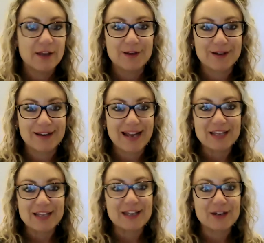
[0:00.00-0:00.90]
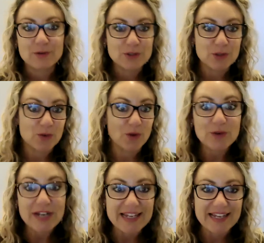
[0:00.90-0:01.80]
a year or 2 or
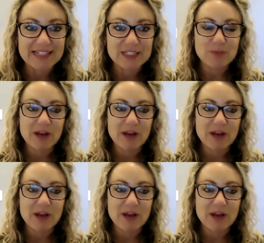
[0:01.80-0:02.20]
3 years,